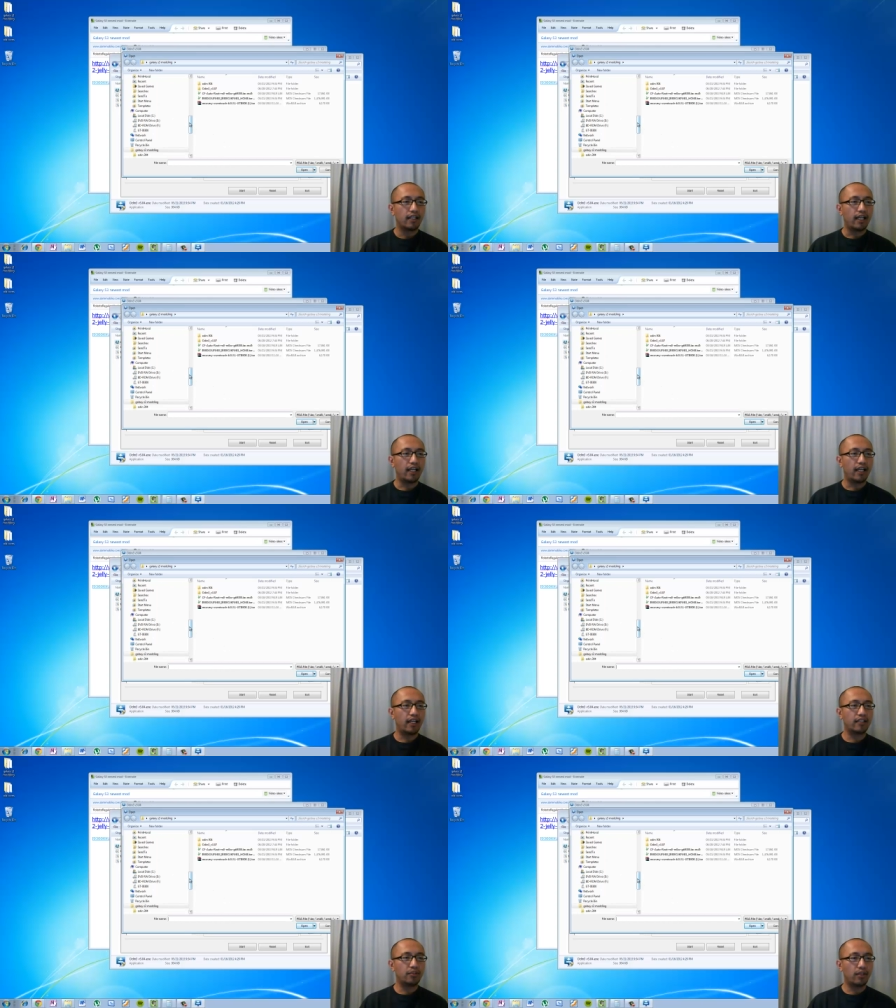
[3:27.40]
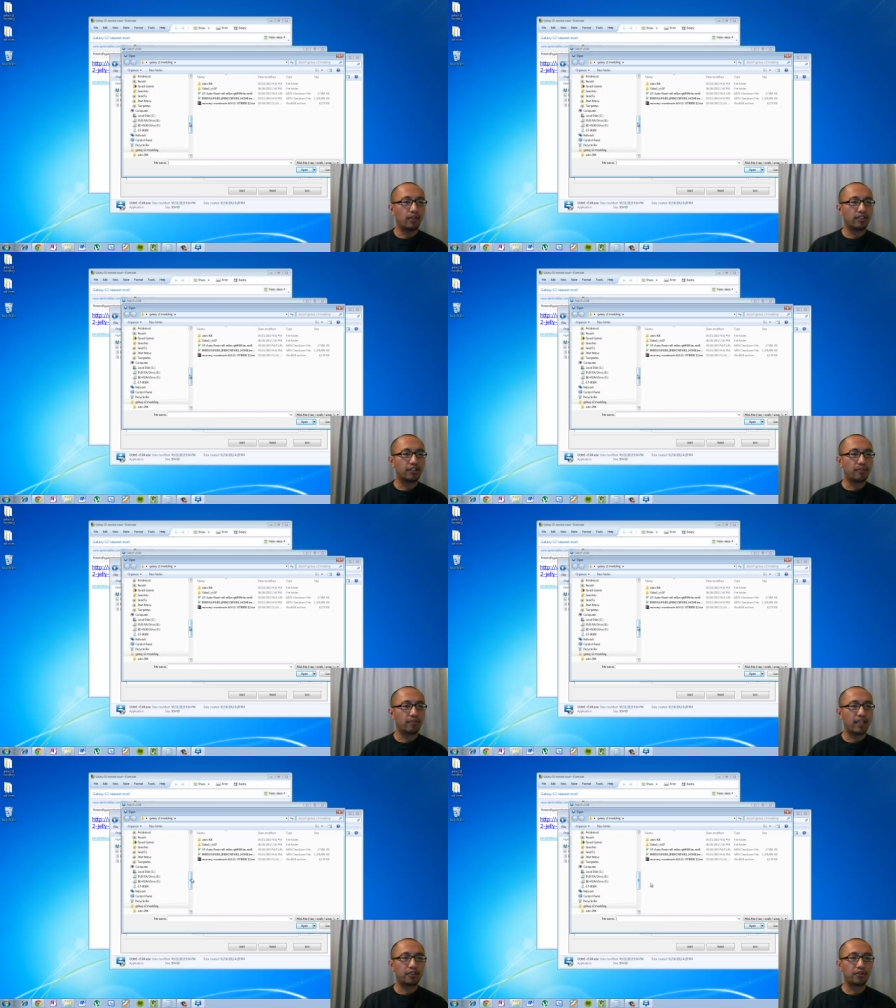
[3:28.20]
and you want to just
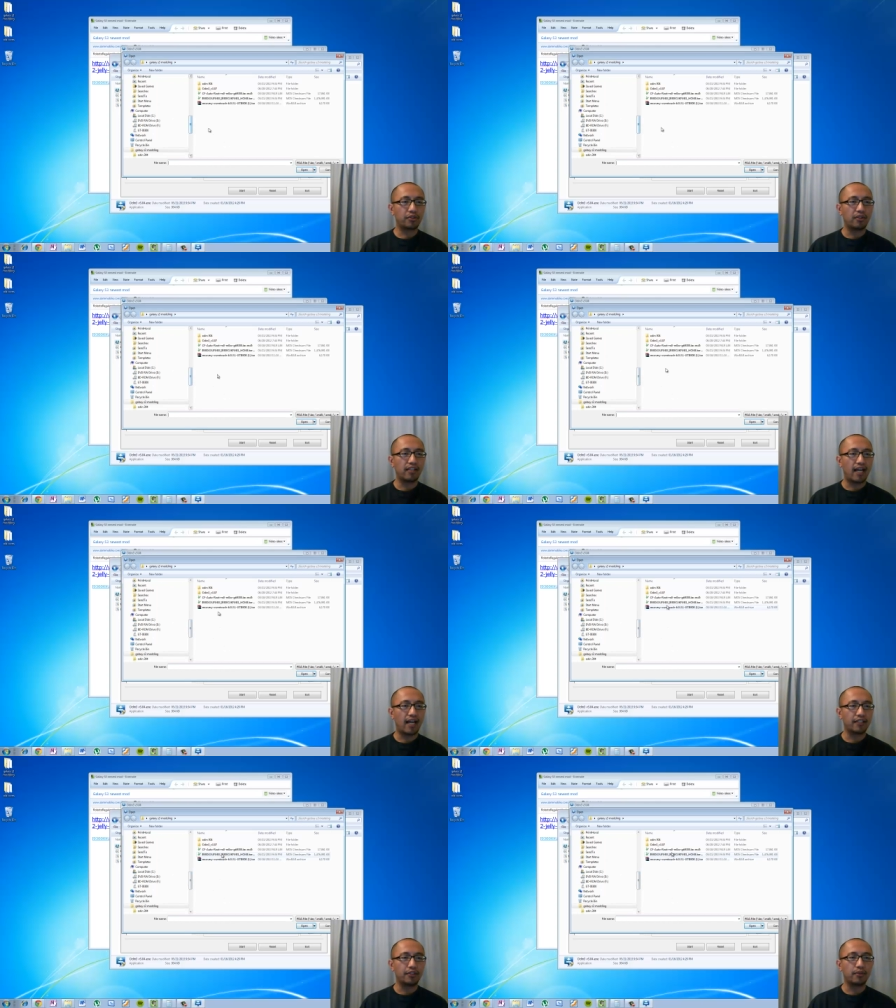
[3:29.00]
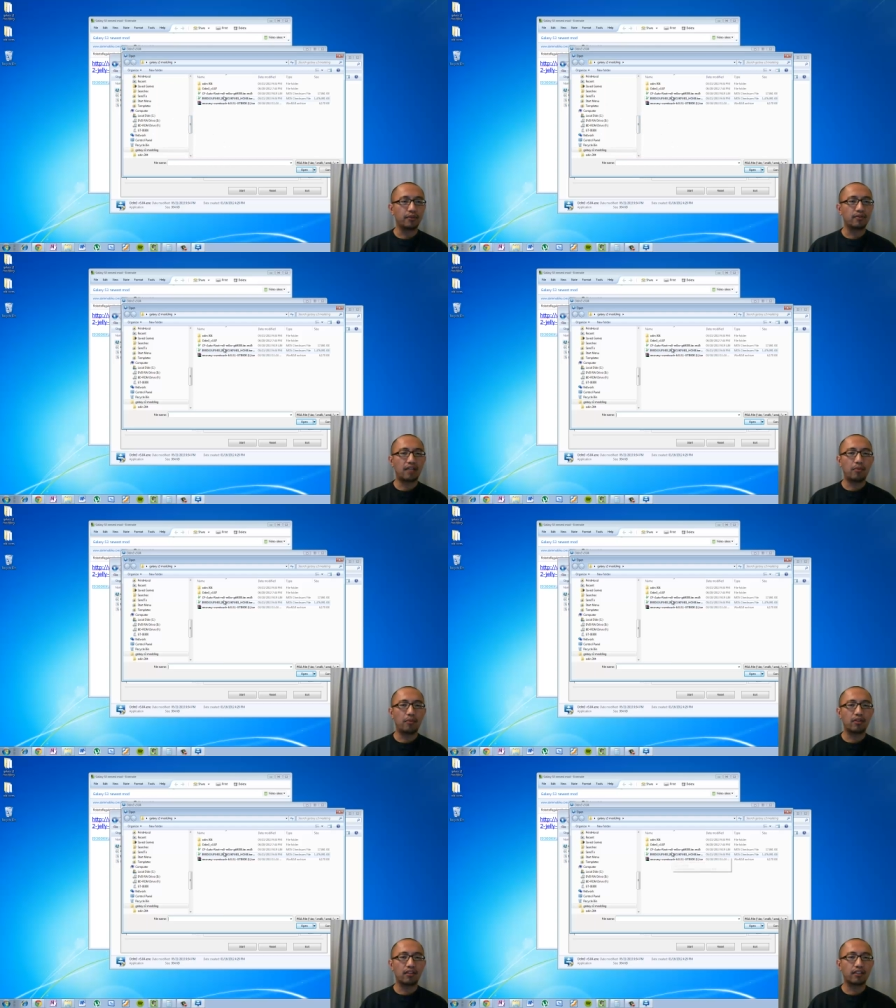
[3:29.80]
make sure that you
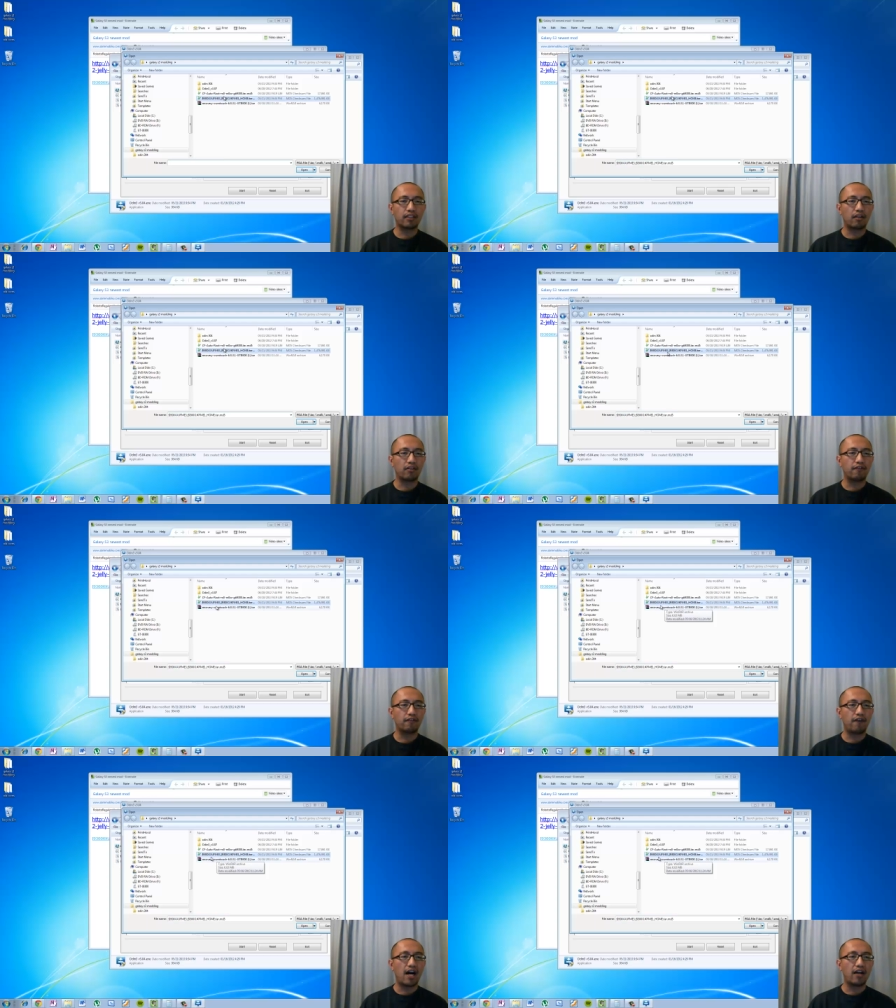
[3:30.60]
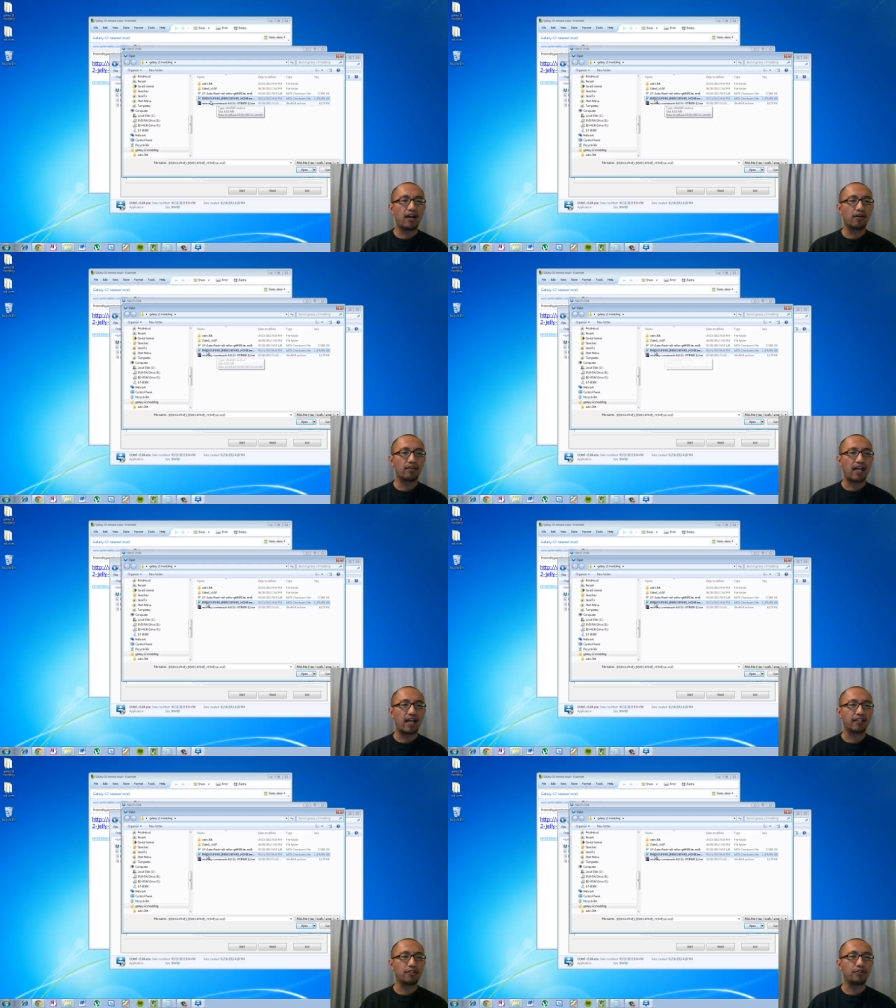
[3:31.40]
double click on the file
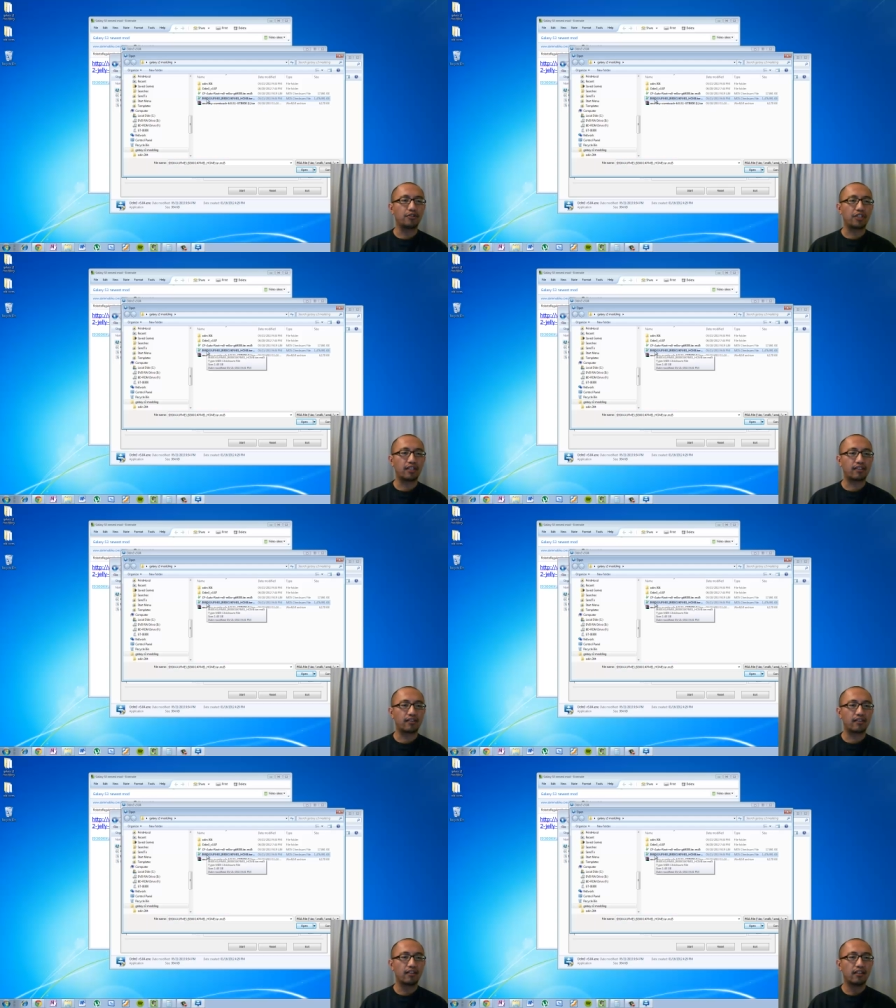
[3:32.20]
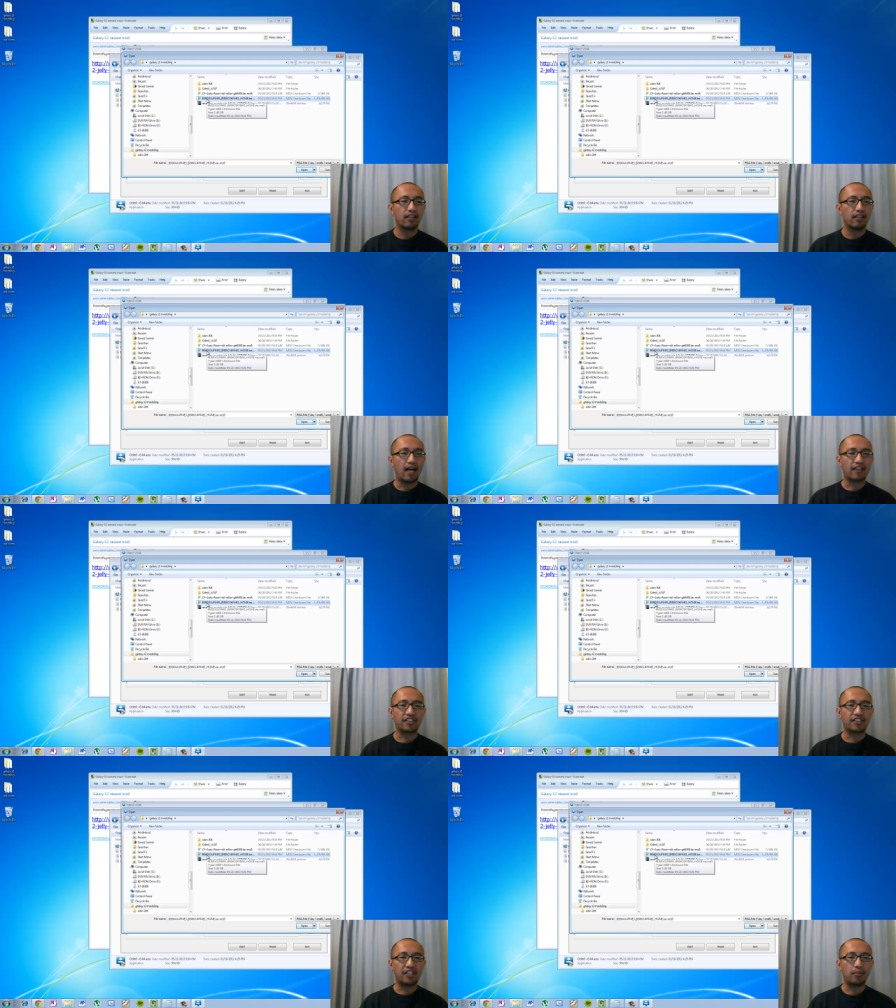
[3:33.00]
that you just
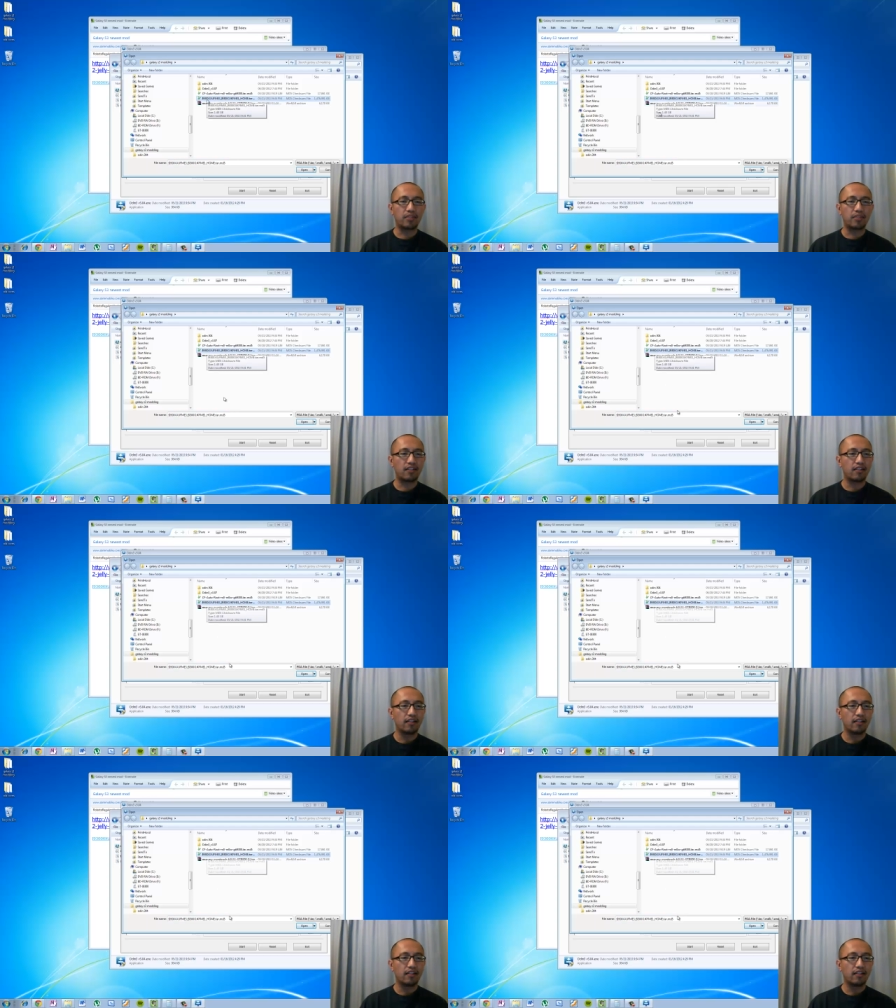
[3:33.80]
unzipped